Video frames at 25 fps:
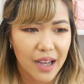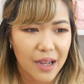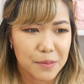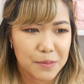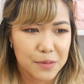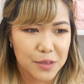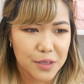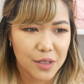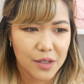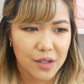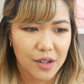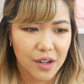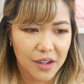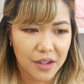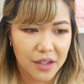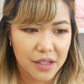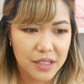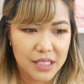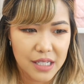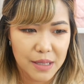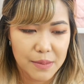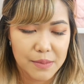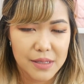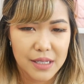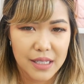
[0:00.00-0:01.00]
So there are
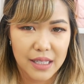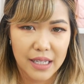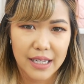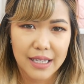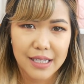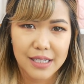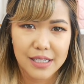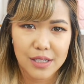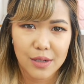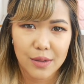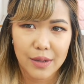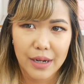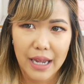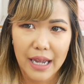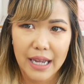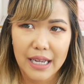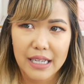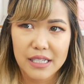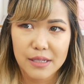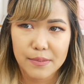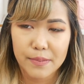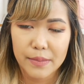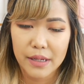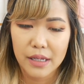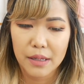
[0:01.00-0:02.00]
some delays, so it
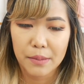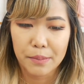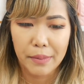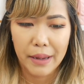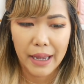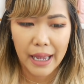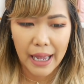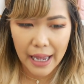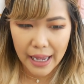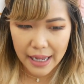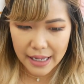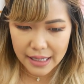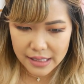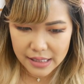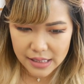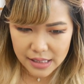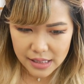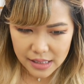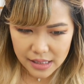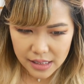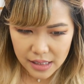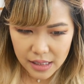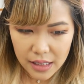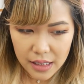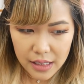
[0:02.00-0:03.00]
has been
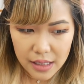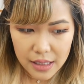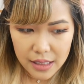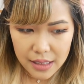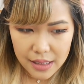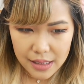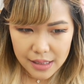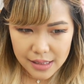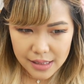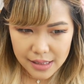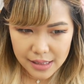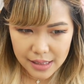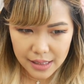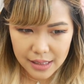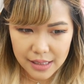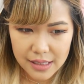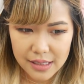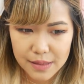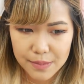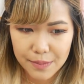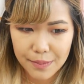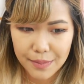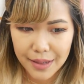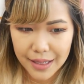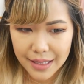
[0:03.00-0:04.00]
past
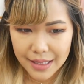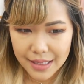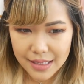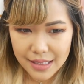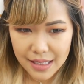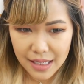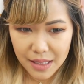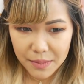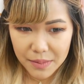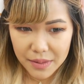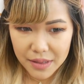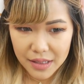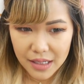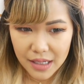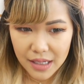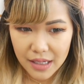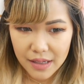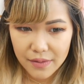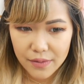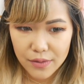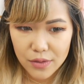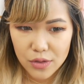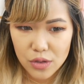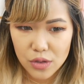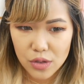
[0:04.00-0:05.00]
6 months, I
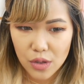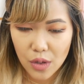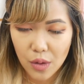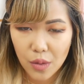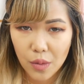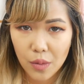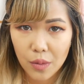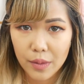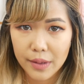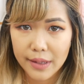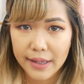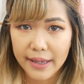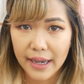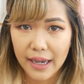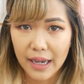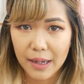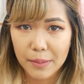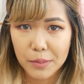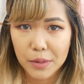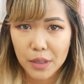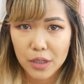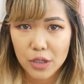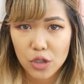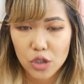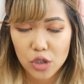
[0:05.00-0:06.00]
believe. So yeah, I'm
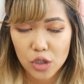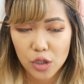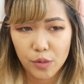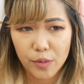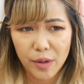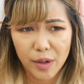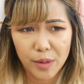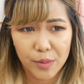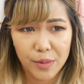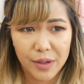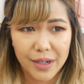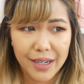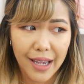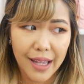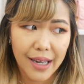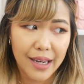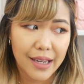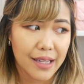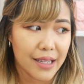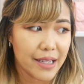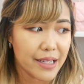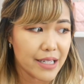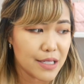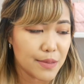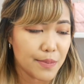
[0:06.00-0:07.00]
not sure when we're getting
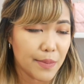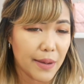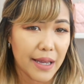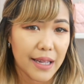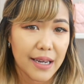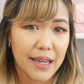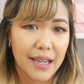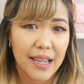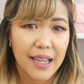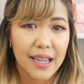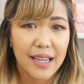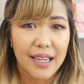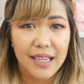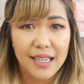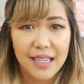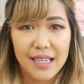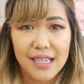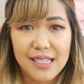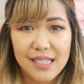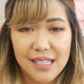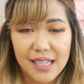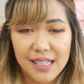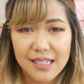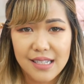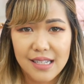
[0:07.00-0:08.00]
it, but he
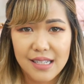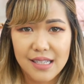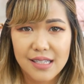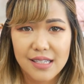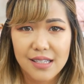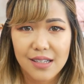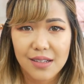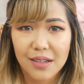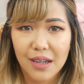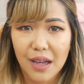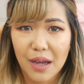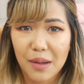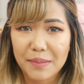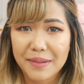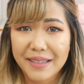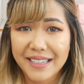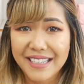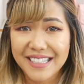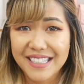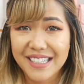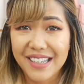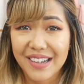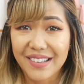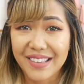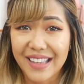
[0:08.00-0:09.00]
says it's still coming,
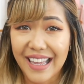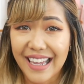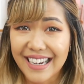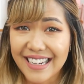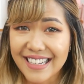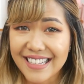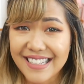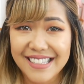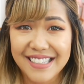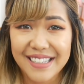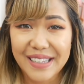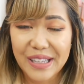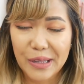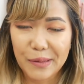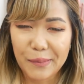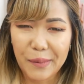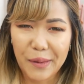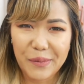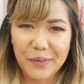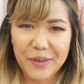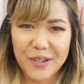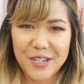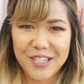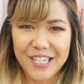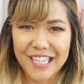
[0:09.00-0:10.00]
so that is still on my
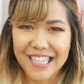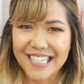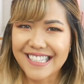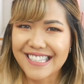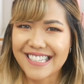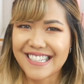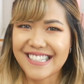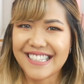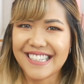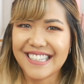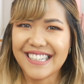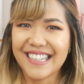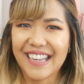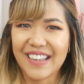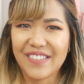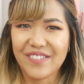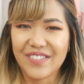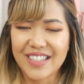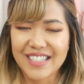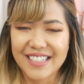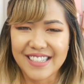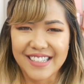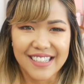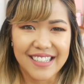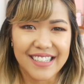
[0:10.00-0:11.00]
wish list until I
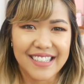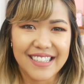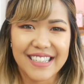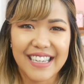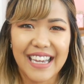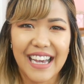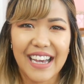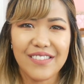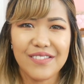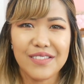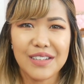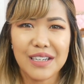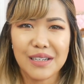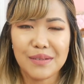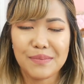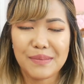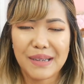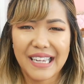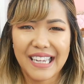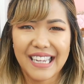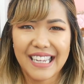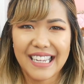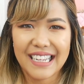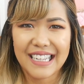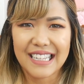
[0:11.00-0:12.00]
physically have it in my
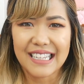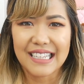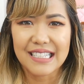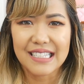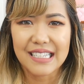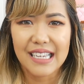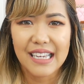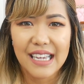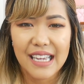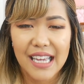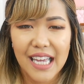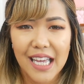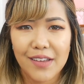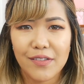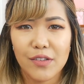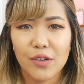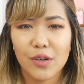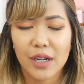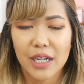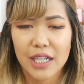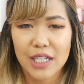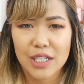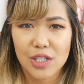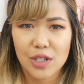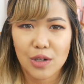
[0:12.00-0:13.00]
hands. If you
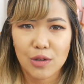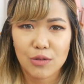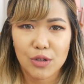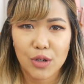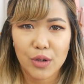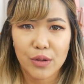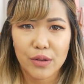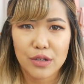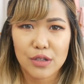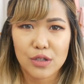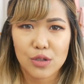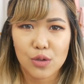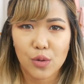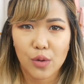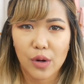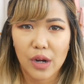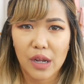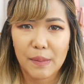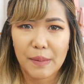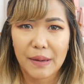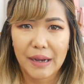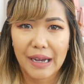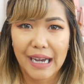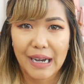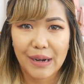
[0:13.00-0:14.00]
guys don't know the story
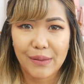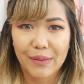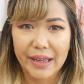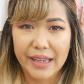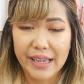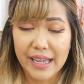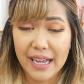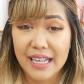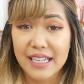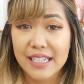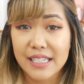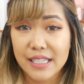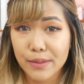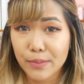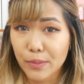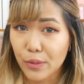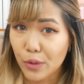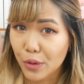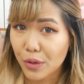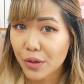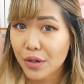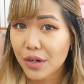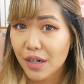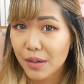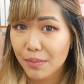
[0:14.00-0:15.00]
about how I custom
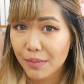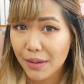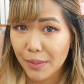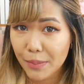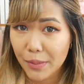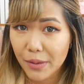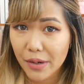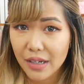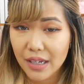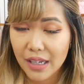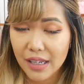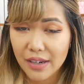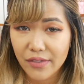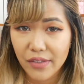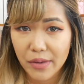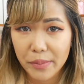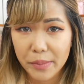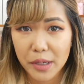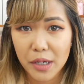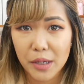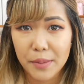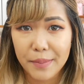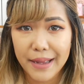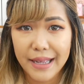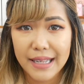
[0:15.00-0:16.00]
ordered my Birkin from
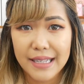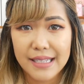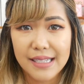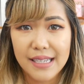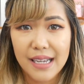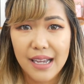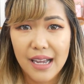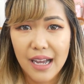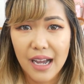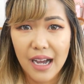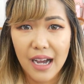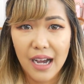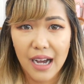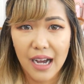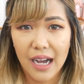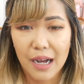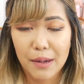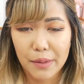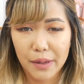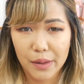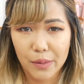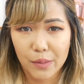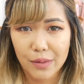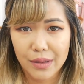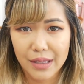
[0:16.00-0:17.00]
Hermes,
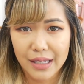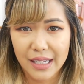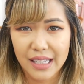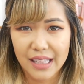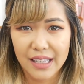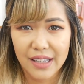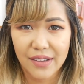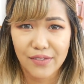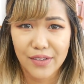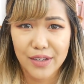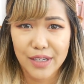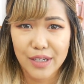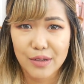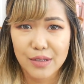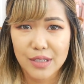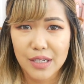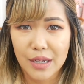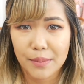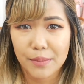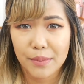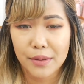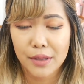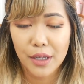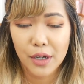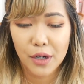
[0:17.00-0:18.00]
I will link that video
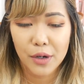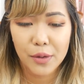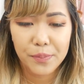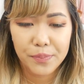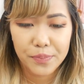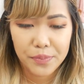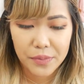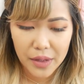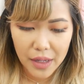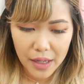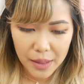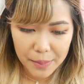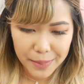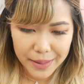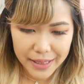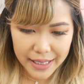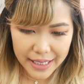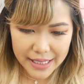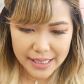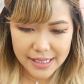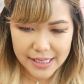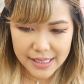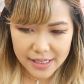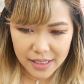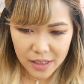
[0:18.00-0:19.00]
down below. But yes,
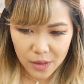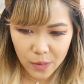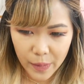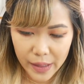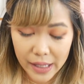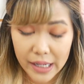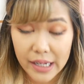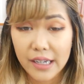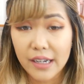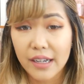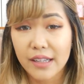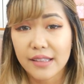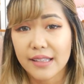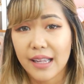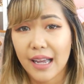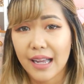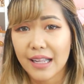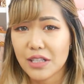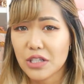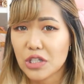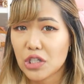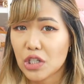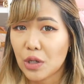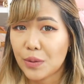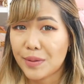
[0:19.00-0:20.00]
yeah, still waiting on
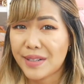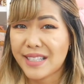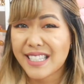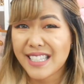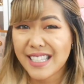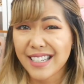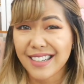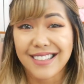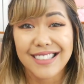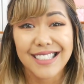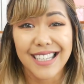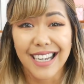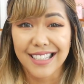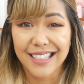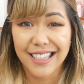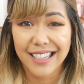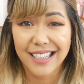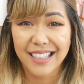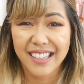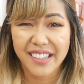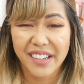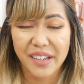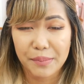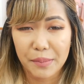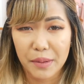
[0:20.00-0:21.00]
that, so it's still
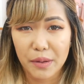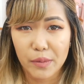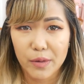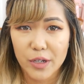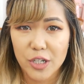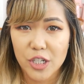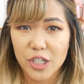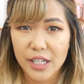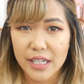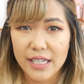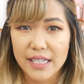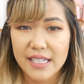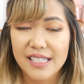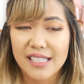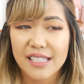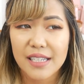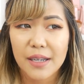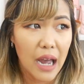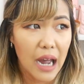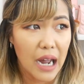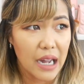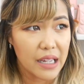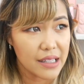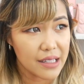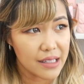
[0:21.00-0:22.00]
technically on my wish list.
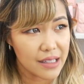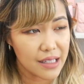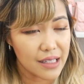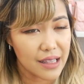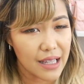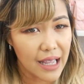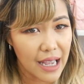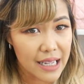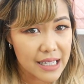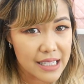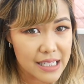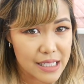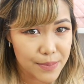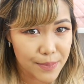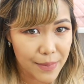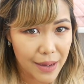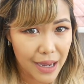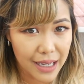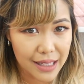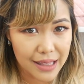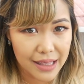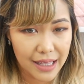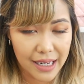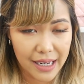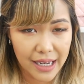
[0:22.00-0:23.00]
And then the last
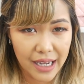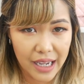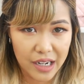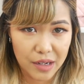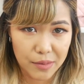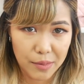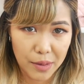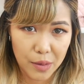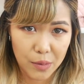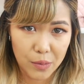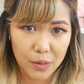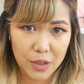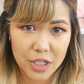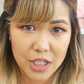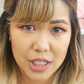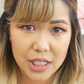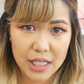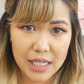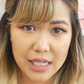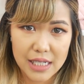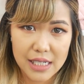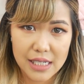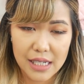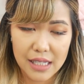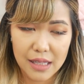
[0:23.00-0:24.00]
bag that I had on my wish
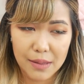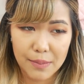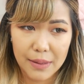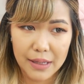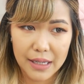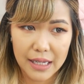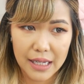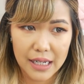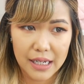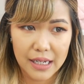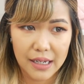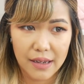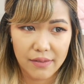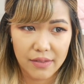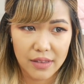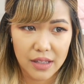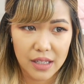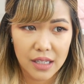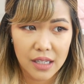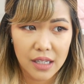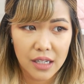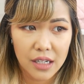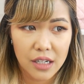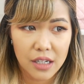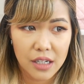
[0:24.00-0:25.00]
list at the beginning of the
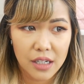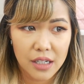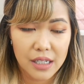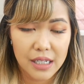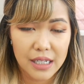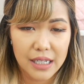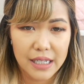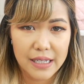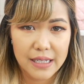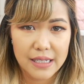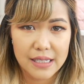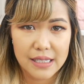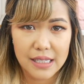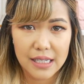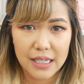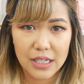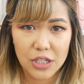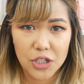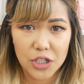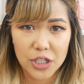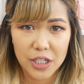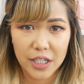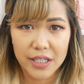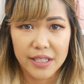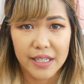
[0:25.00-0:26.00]
year is the
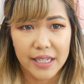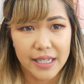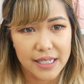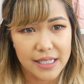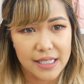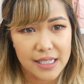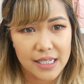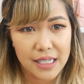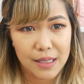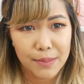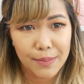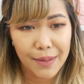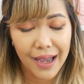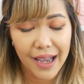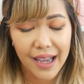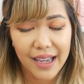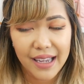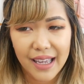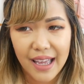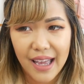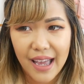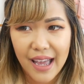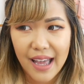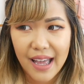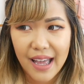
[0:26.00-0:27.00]
Chanel 19 bag.